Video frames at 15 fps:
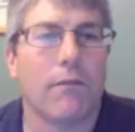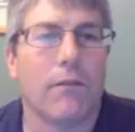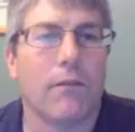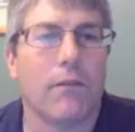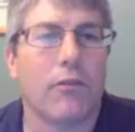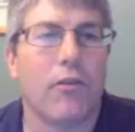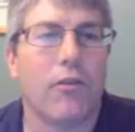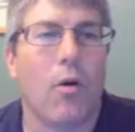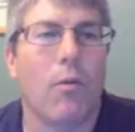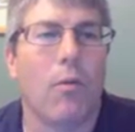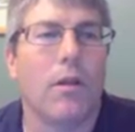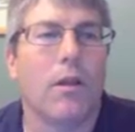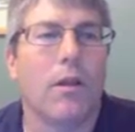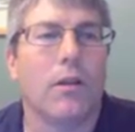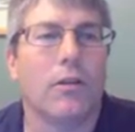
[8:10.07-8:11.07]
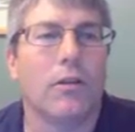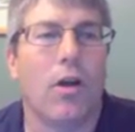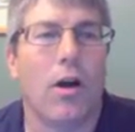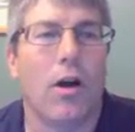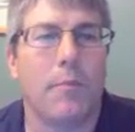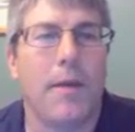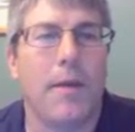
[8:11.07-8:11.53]
So
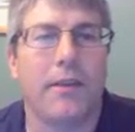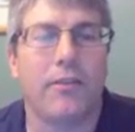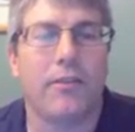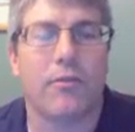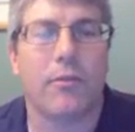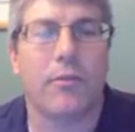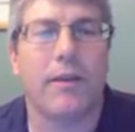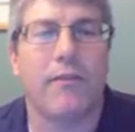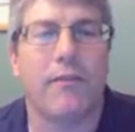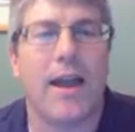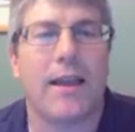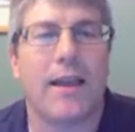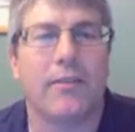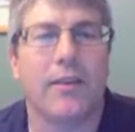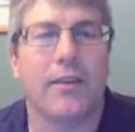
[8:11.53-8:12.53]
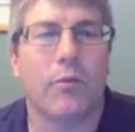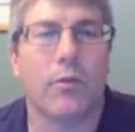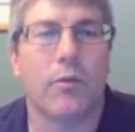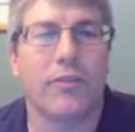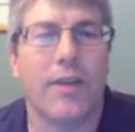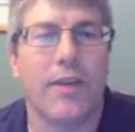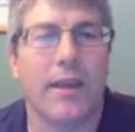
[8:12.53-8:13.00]
log base 3 of x equals
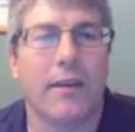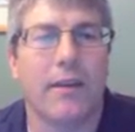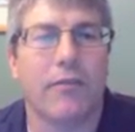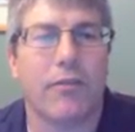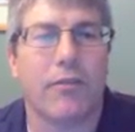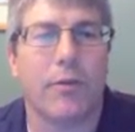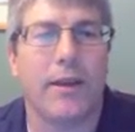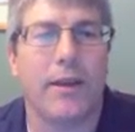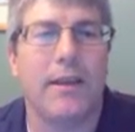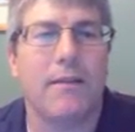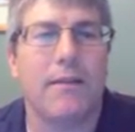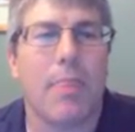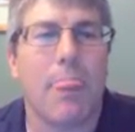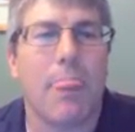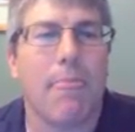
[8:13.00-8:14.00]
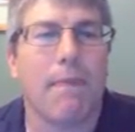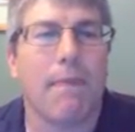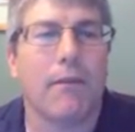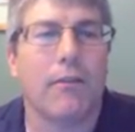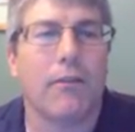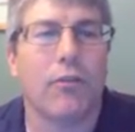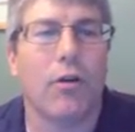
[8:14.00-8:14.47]
-3.
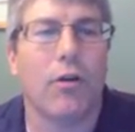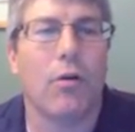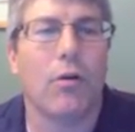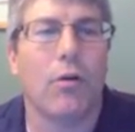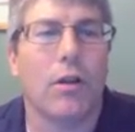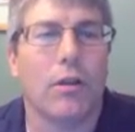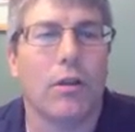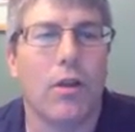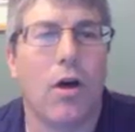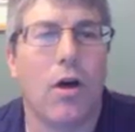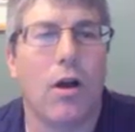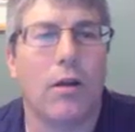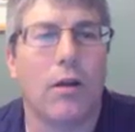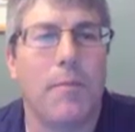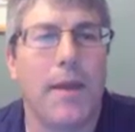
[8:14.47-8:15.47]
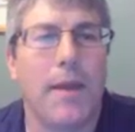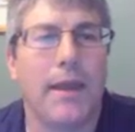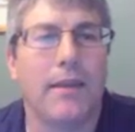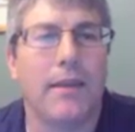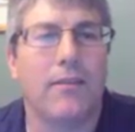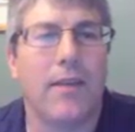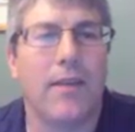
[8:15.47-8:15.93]
So log
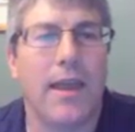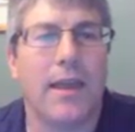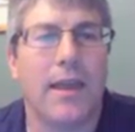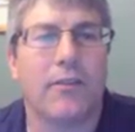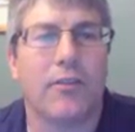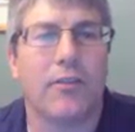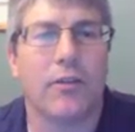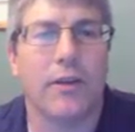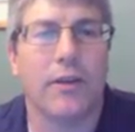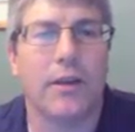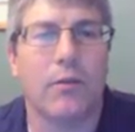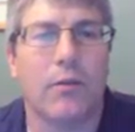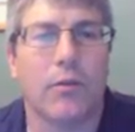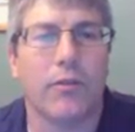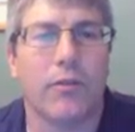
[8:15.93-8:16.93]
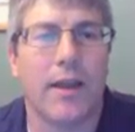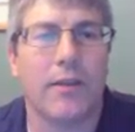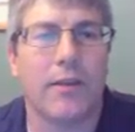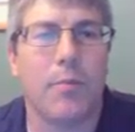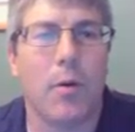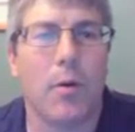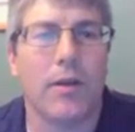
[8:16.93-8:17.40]
base answer equals
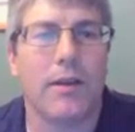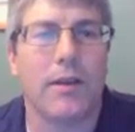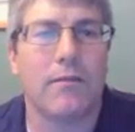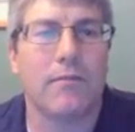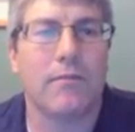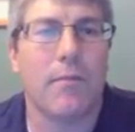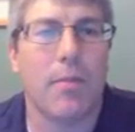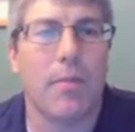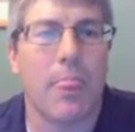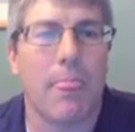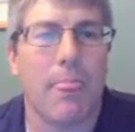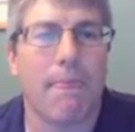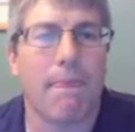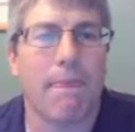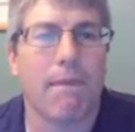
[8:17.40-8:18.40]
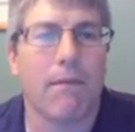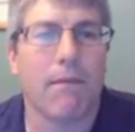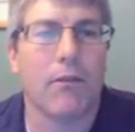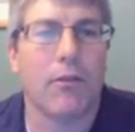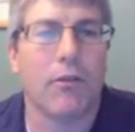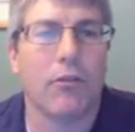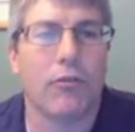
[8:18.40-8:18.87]
exponent.
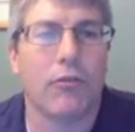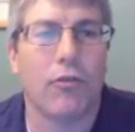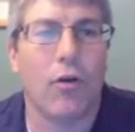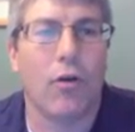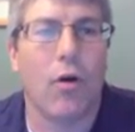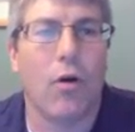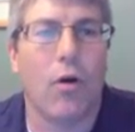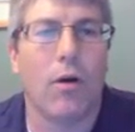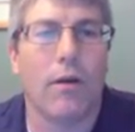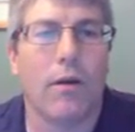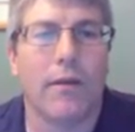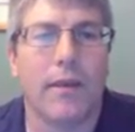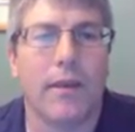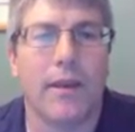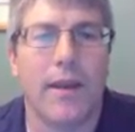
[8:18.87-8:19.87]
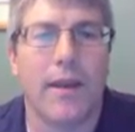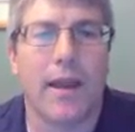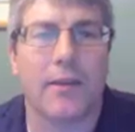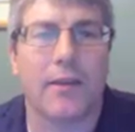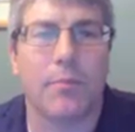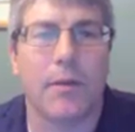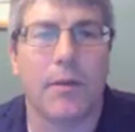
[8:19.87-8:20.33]
So in
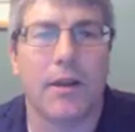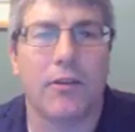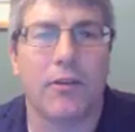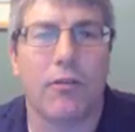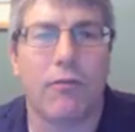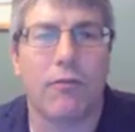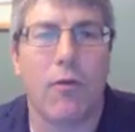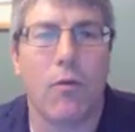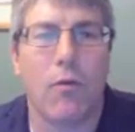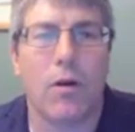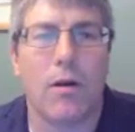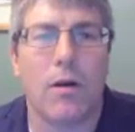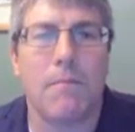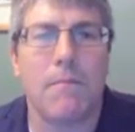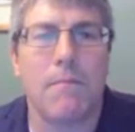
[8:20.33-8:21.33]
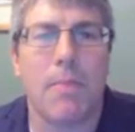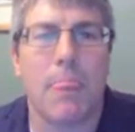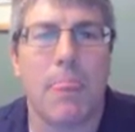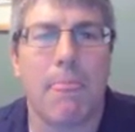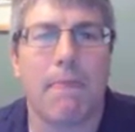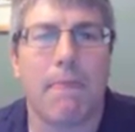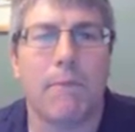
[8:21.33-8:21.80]
exponential form,
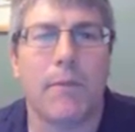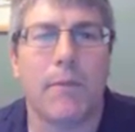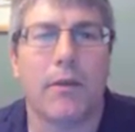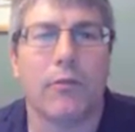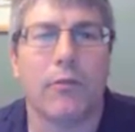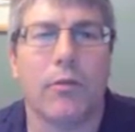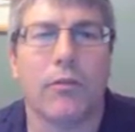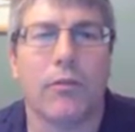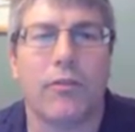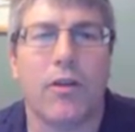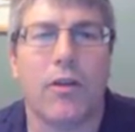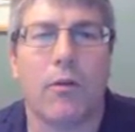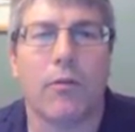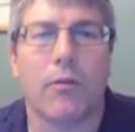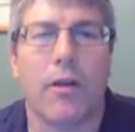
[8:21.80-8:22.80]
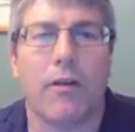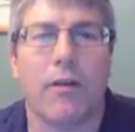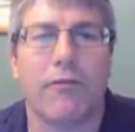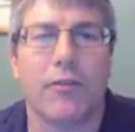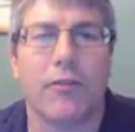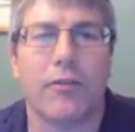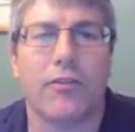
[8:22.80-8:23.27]
might as well start with our
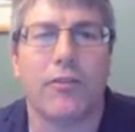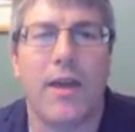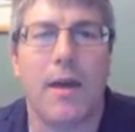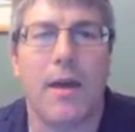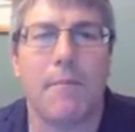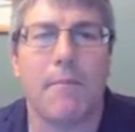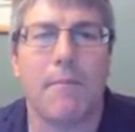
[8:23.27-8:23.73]
first step.